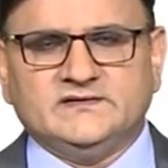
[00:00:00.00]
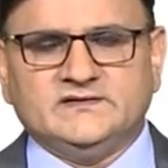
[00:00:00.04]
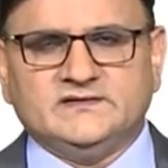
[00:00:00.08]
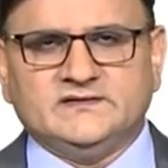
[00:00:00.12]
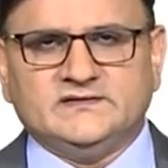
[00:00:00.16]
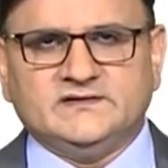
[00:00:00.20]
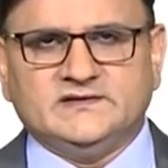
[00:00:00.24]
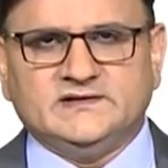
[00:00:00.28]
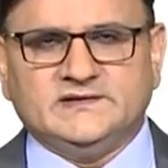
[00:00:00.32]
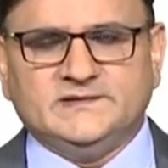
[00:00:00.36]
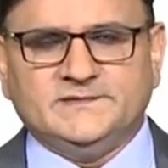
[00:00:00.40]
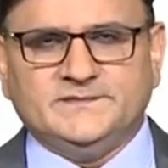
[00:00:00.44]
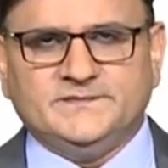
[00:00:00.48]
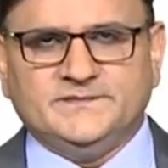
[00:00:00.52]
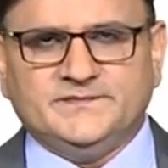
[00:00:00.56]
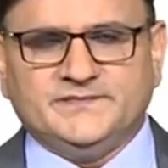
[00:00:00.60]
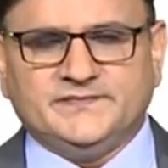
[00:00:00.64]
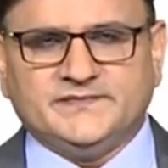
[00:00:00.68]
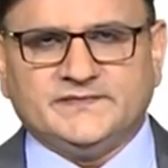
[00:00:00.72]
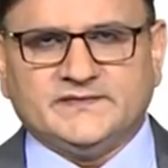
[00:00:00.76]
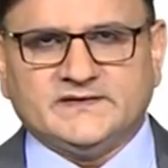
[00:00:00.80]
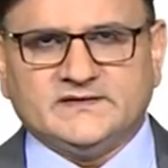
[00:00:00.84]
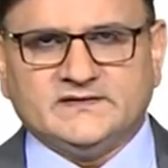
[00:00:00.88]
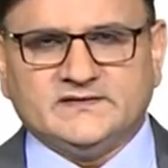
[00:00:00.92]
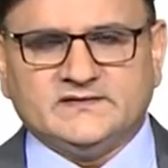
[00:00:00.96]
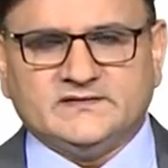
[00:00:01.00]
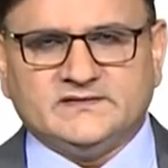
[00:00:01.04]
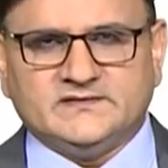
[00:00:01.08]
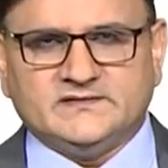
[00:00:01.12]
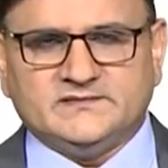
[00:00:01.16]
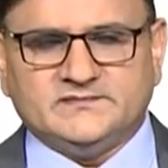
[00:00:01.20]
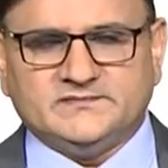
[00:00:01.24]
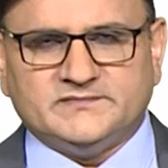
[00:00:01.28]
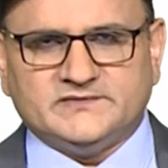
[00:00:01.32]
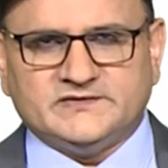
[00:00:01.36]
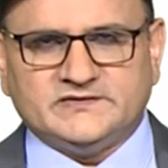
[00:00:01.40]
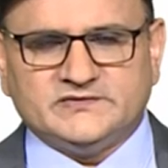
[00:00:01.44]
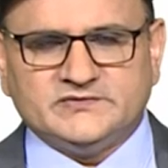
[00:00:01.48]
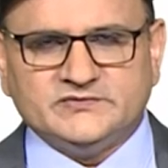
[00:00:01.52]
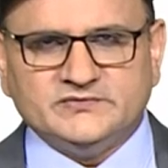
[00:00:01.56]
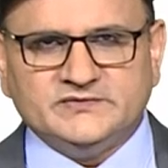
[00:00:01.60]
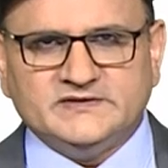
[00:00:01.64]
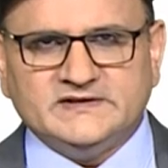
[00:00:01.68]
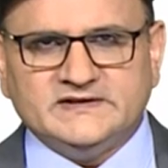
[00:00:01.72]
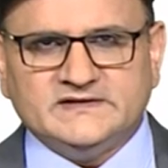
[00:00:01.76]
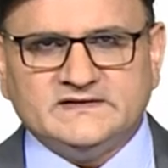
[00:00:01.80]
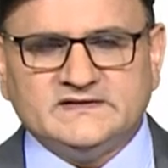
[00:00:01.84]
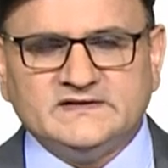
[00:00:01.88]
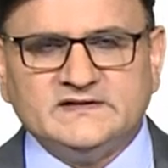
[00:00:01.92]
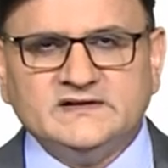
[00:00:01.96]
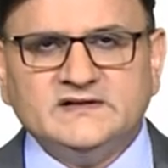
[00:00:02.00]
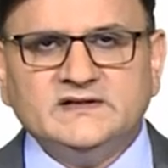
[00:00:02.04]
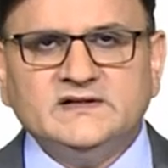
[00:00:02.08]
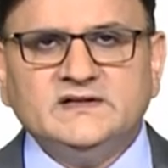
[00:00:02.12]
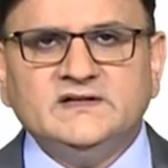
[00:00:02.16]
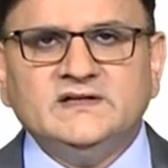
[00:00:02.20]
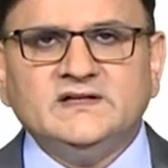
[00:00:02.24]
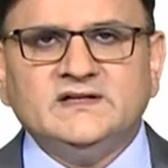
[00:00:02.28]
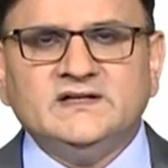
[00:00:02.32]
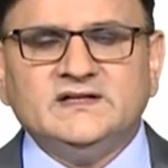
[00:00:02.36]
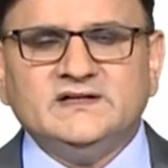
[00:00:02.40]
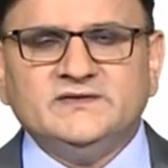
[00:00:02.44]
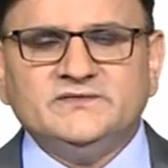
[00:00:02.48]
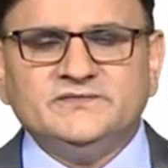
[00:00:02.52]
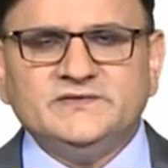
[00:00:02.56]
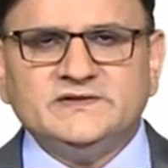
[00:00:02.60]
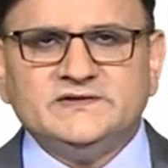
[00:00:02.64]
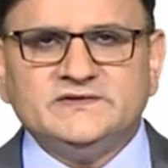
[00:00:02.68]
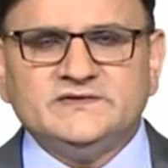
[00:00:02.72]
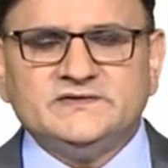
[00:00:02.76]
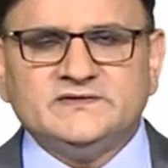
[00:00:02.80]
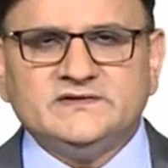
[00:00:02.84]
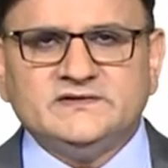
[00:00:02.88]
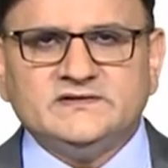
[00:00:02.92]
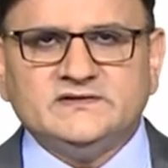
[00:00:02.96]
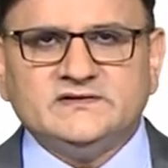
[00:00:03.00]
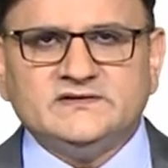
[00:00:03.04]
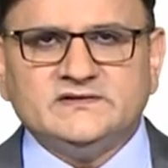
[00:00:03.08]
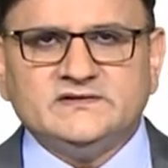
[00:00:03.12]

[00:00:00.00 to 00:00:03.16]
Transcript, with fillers: um, the students and which